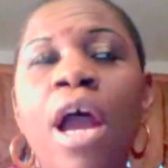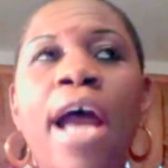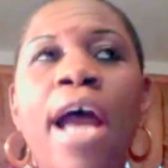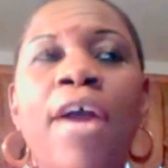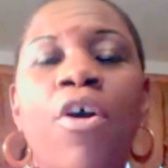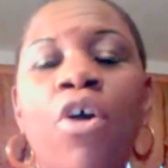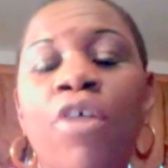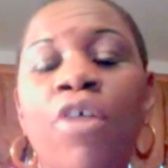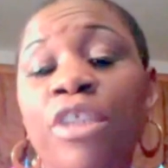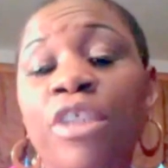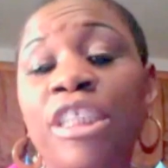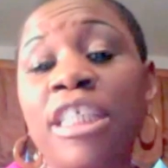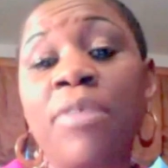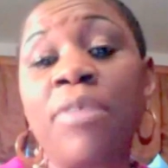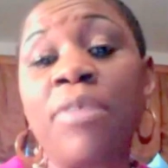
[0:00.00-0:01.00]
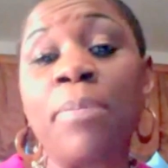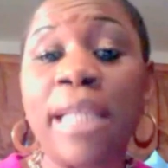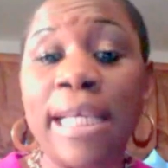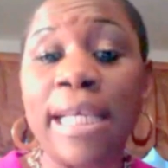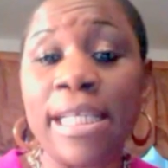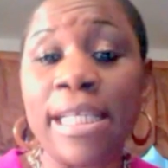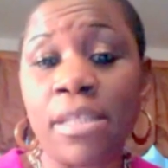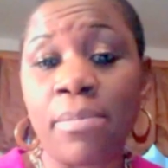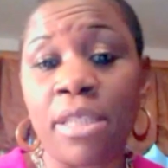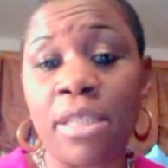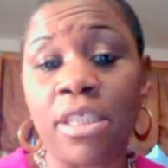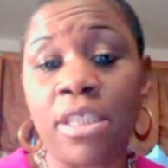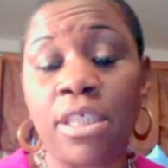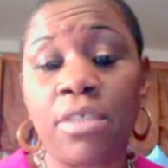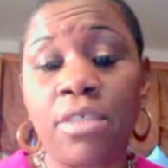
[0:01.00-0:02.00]
I offer TV placement to
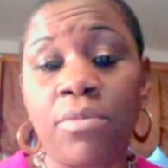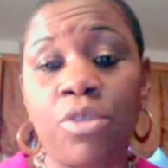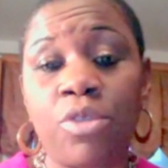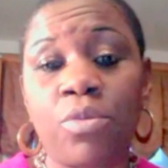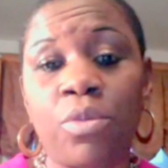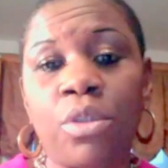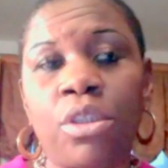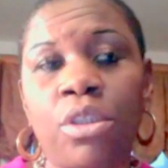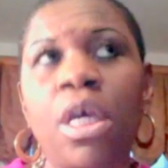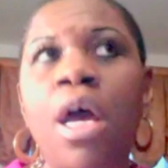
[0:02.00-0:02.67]
individuals.